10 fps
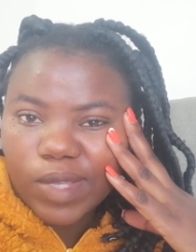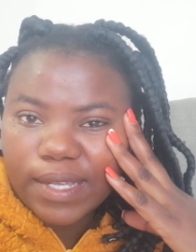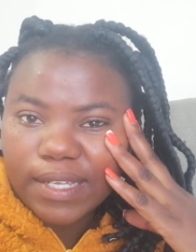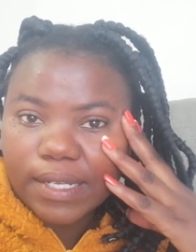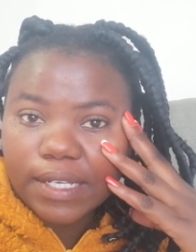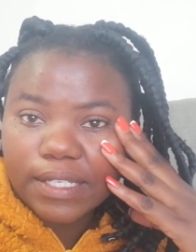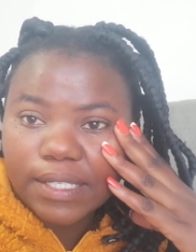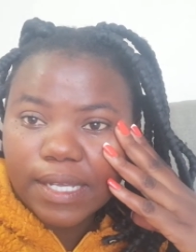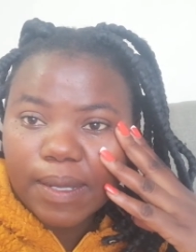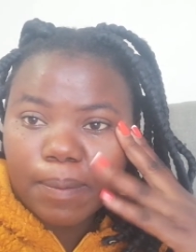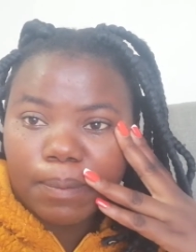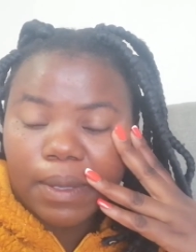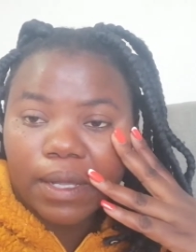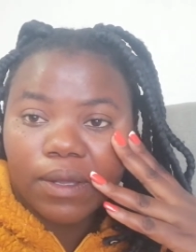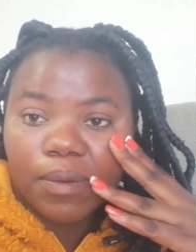Hi guys,
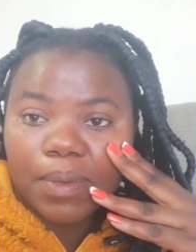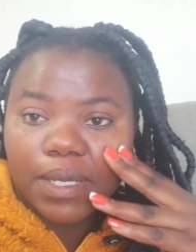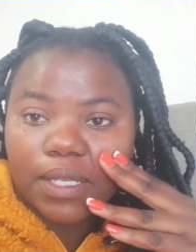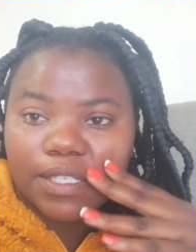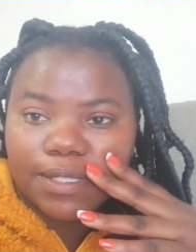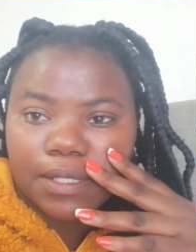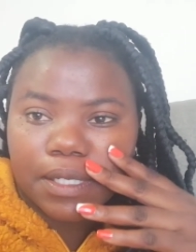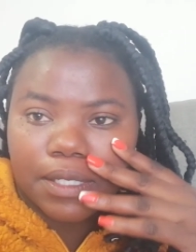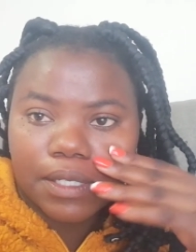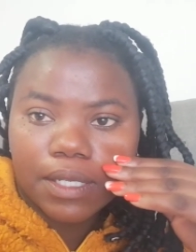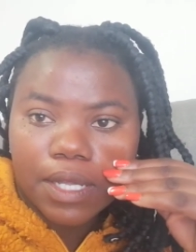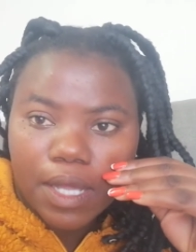I got back yesterday